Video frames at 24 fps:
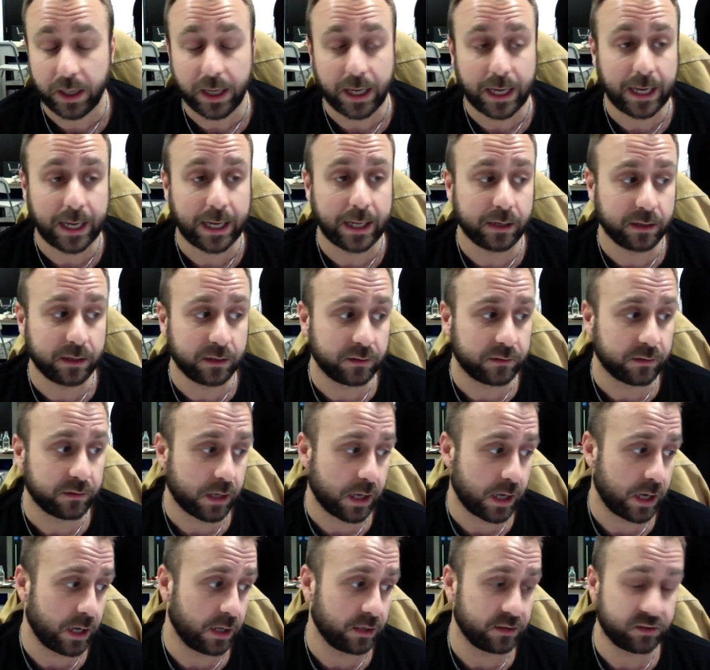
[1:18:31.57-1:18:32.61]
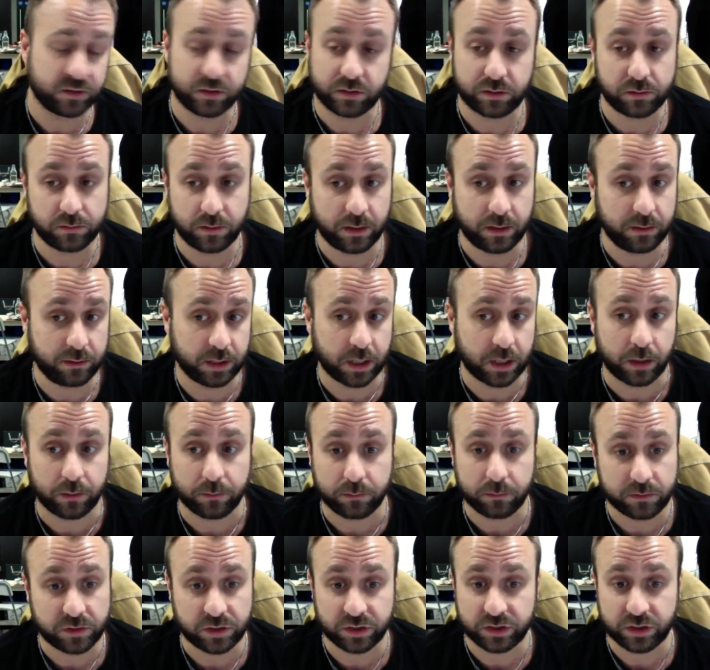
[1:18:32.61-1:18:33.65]
and to
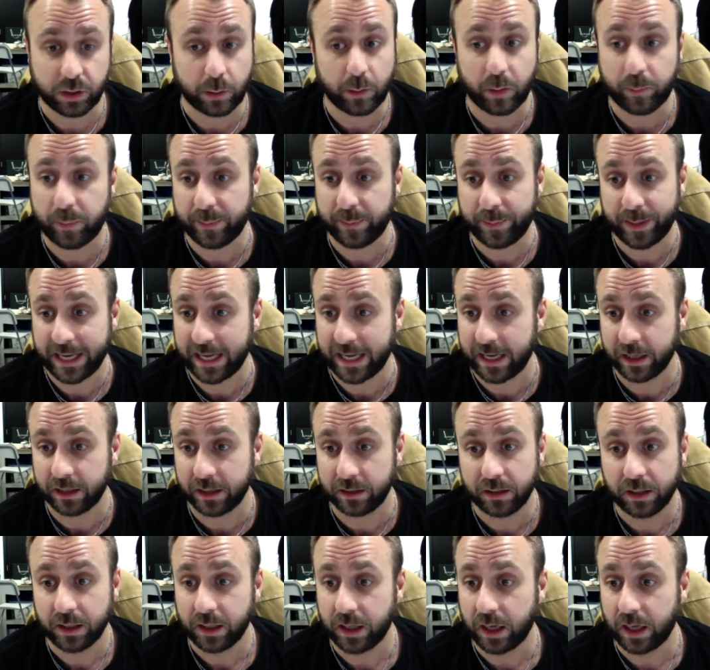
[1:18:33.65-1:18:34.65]
sew up a pattern.